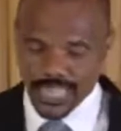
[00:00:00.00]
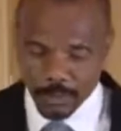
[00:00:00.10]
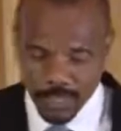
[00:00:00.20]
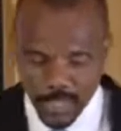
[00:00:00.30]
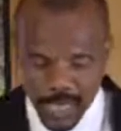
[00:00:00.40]

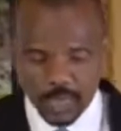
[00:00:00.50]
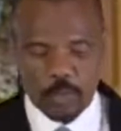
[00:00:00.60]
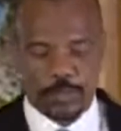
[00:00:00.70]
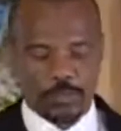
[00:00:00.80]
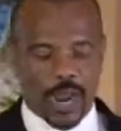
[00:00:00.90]
been hid with
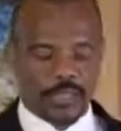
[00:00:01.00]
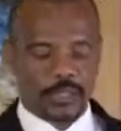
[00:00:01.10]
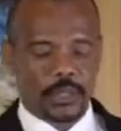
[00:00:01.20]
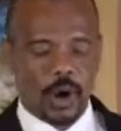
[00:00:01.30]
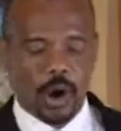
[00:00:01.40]
Christ in
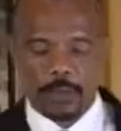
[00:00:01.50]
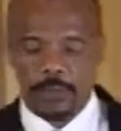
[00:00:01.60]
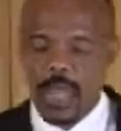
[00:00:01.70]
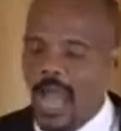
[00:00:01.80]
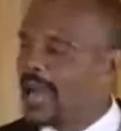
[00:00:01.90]
God.
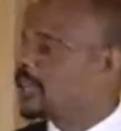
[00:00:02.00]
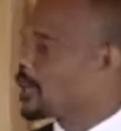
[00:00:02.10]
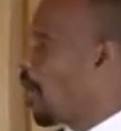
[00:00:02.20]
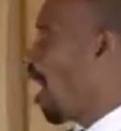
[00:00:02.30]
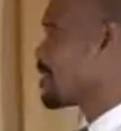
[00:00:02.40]
And he
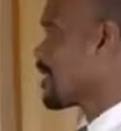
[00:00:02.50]
calls us